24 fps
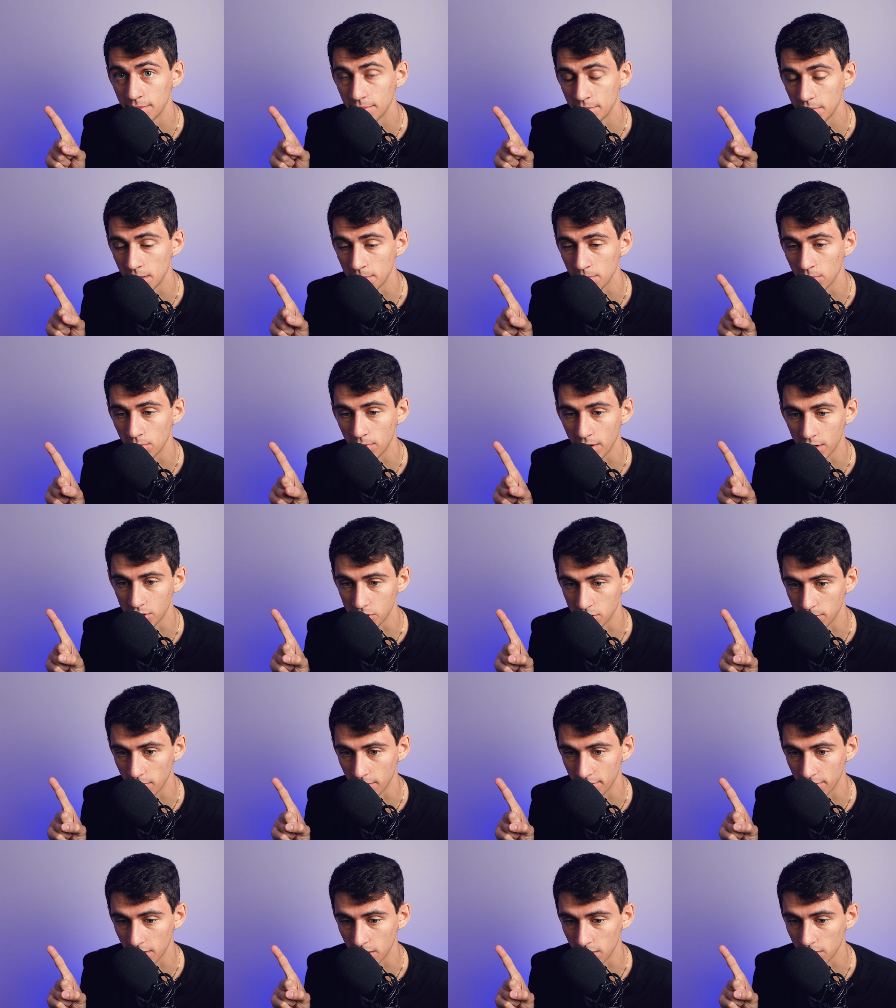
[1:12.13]
people watching
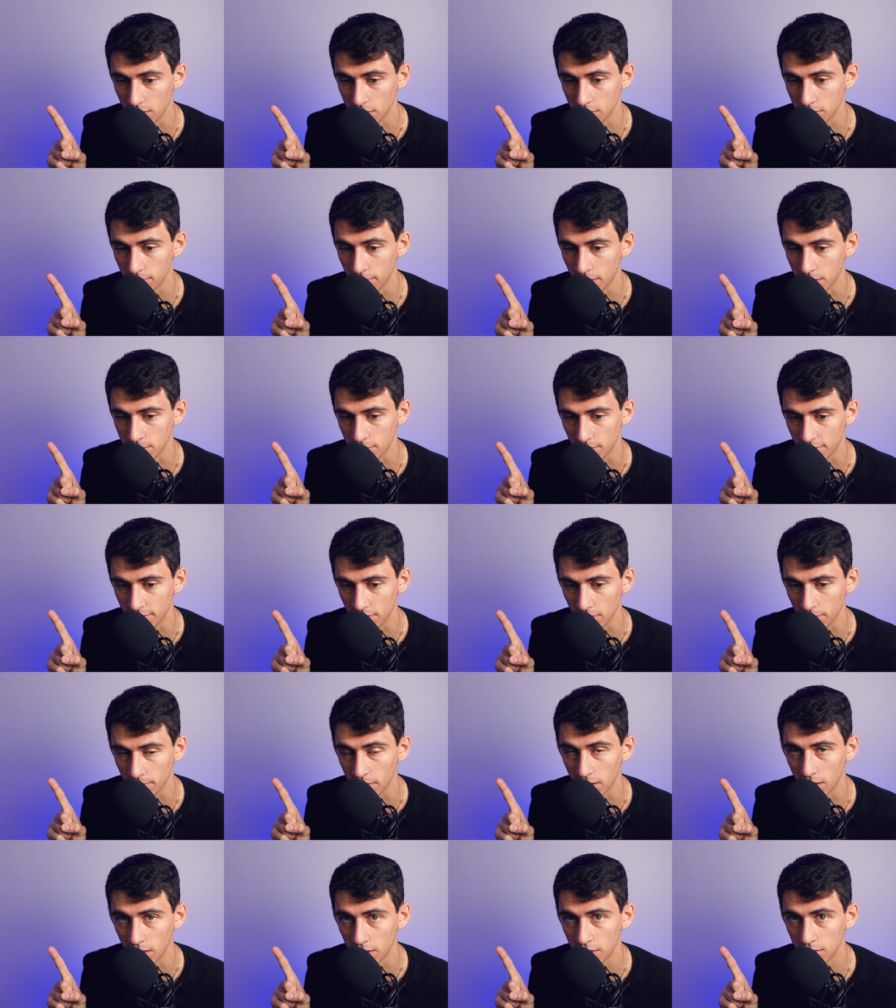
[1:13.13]
my videos makes me feel
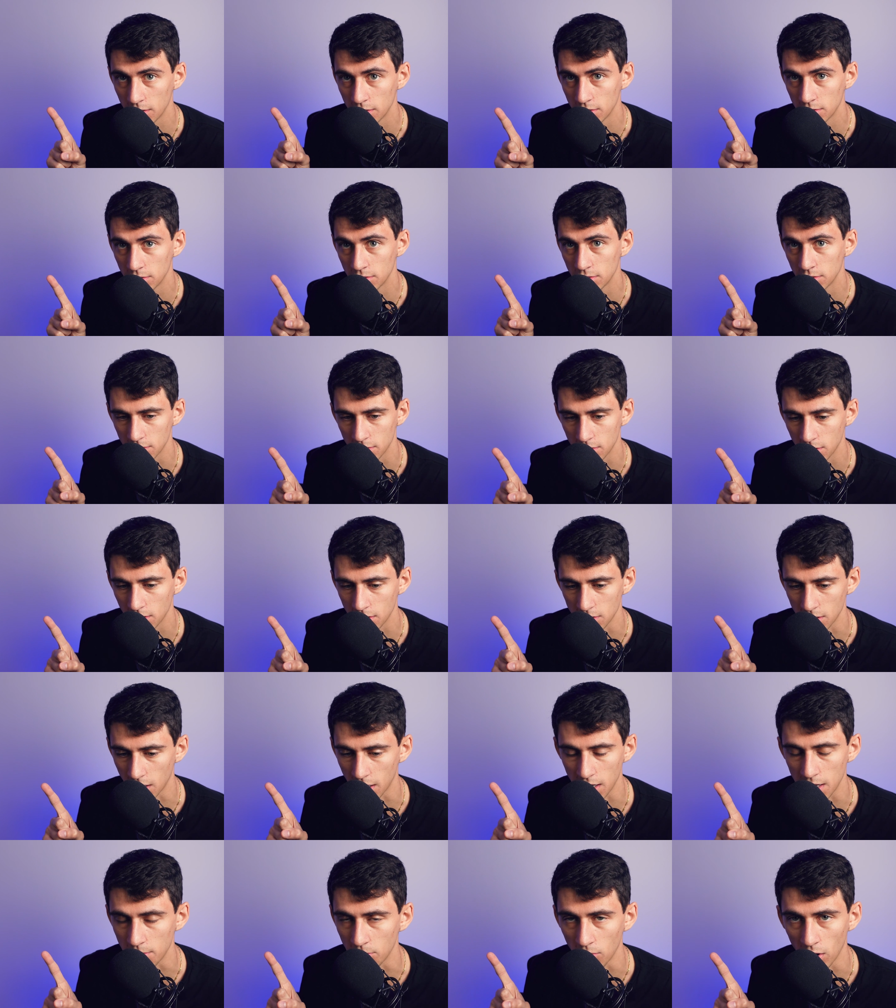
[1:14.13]
better because I
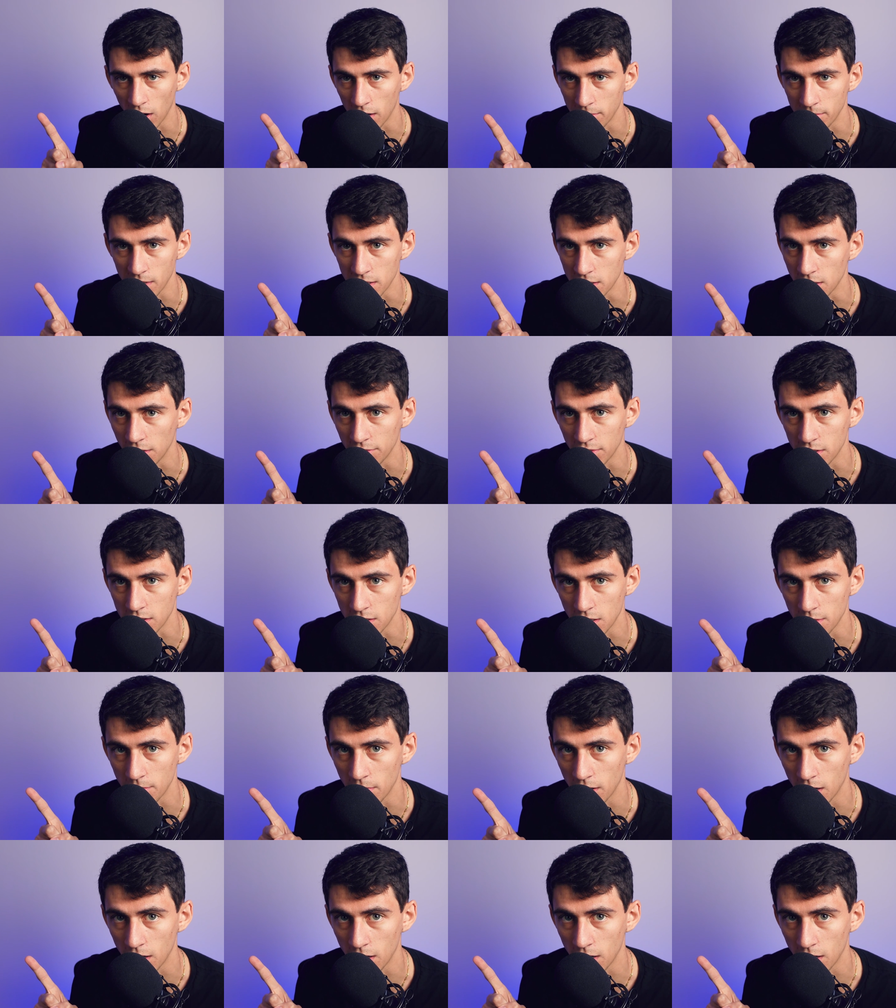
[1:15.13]
keep crying myself to sleep at